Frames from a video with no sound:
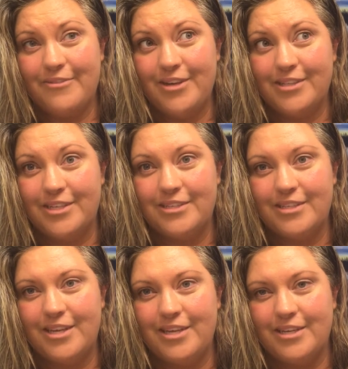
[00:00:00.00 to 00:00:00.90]
find it,
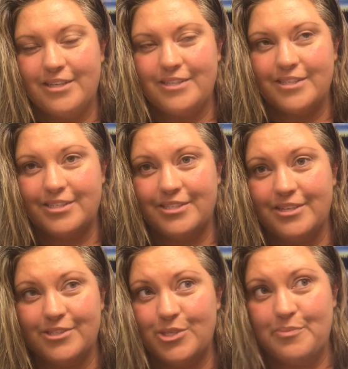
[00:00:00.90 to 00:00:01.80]
and it's
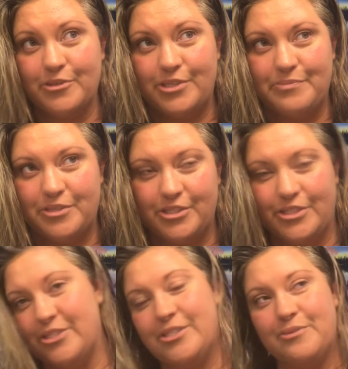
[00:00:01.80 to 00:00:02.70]
not super cheap to
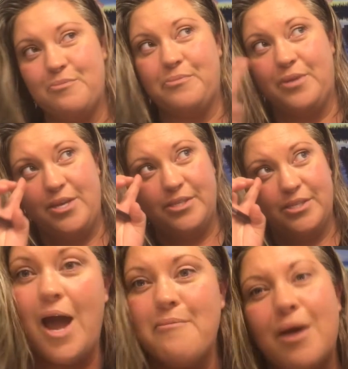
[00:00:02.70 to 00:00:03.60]
just replace.
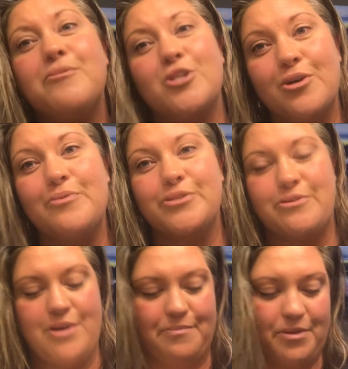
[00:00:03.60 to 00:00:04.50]
I'm sure it will
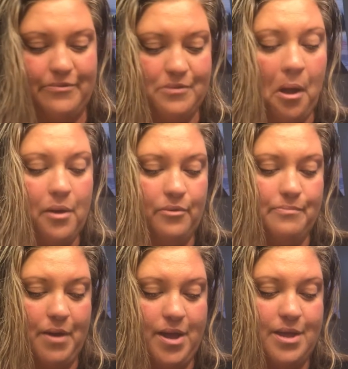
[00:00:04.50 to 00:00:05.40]
turn up, and if not, I will
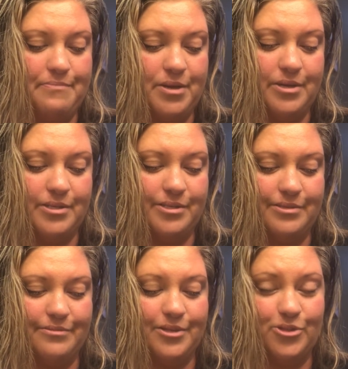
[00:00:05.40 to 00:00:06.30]
buy it
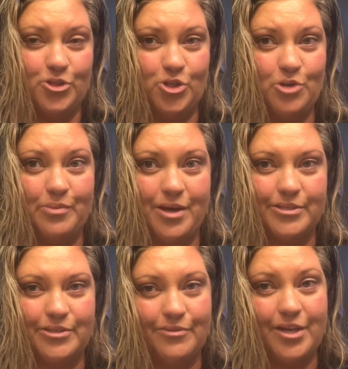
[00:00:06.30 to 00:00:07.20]
because the tube
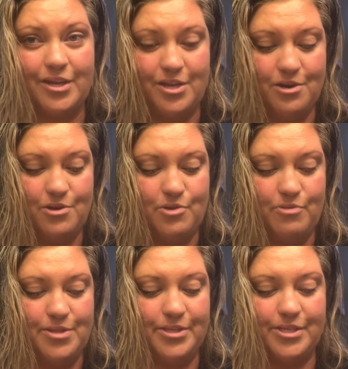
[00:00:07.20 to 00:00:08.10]
lasts you like a year. You
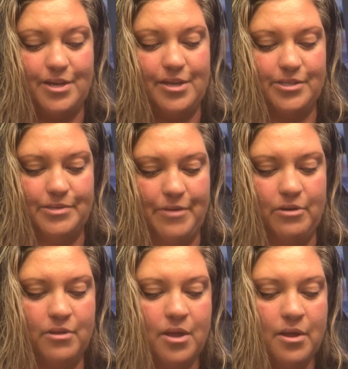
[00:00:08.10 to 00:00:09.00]
need the tiniest
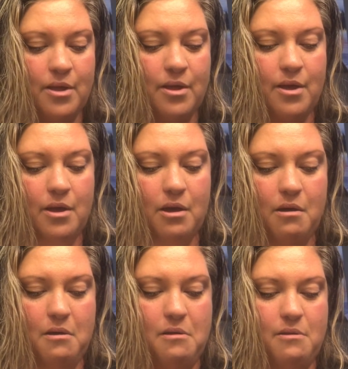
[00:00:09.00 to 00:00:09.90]
amount.
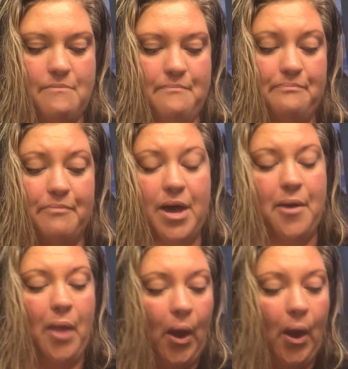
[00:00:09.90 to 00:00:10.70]
But